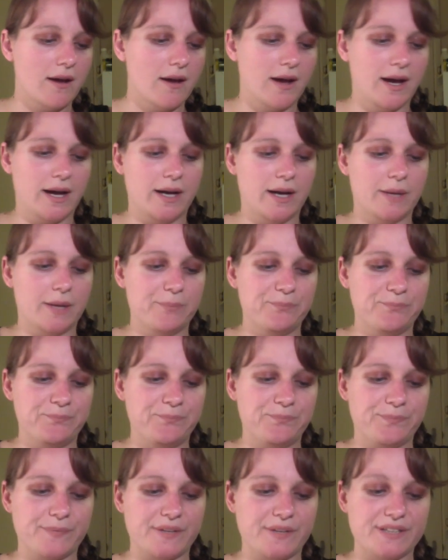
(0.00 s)

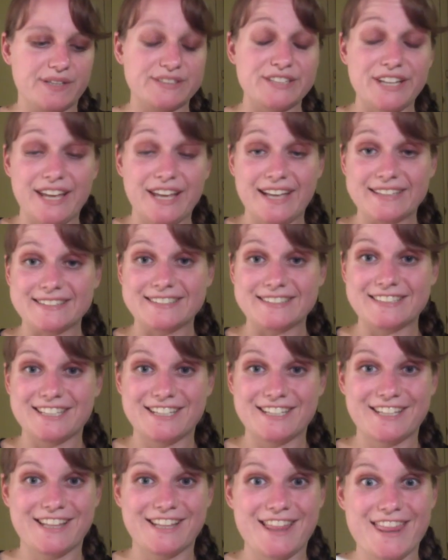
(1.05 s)
So yes,
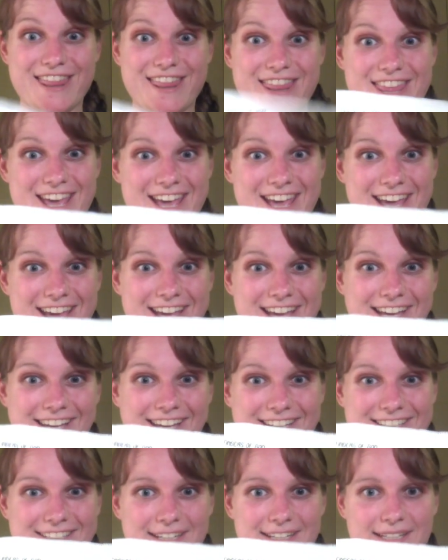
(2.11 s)

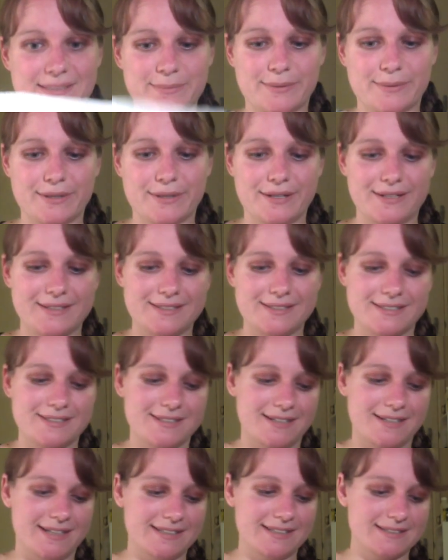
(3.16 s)
that is what
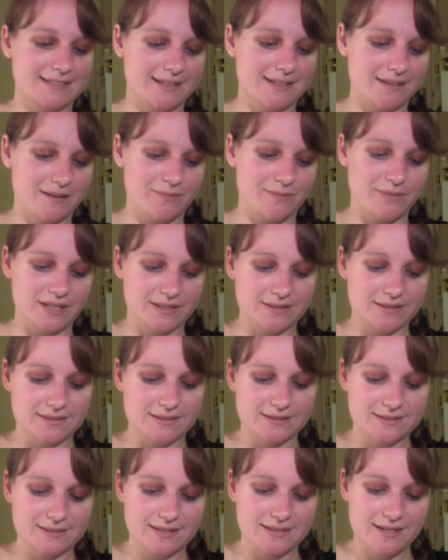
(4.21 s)
I started
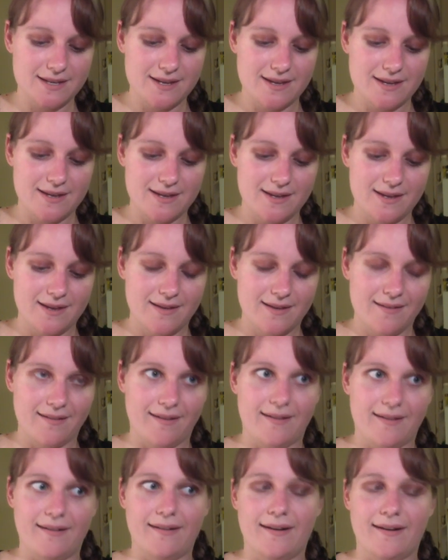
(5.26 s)
because
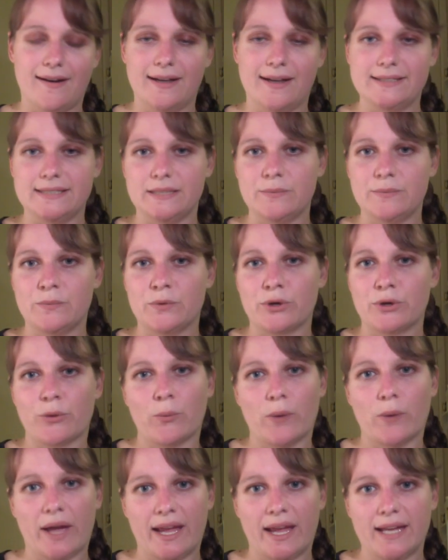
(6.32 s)
I didn't want to
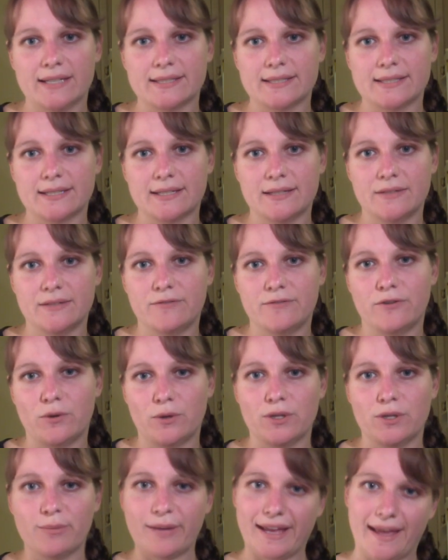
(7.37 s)
wait for
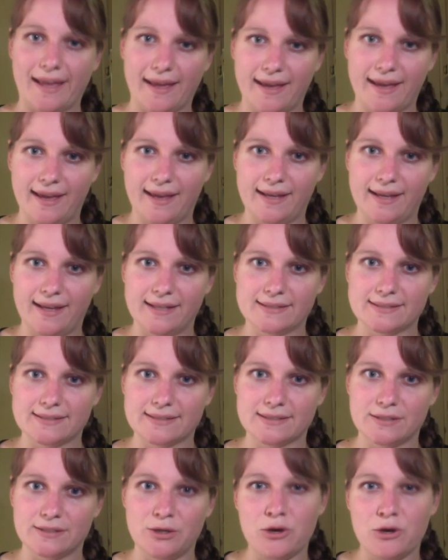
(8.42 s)
all of my
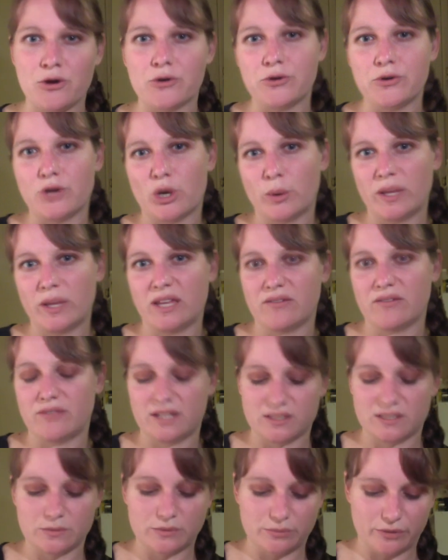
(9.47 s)
Hades not knowing if
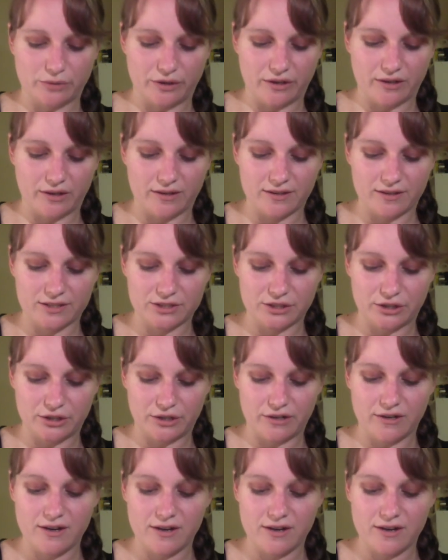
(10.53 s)
this would work. So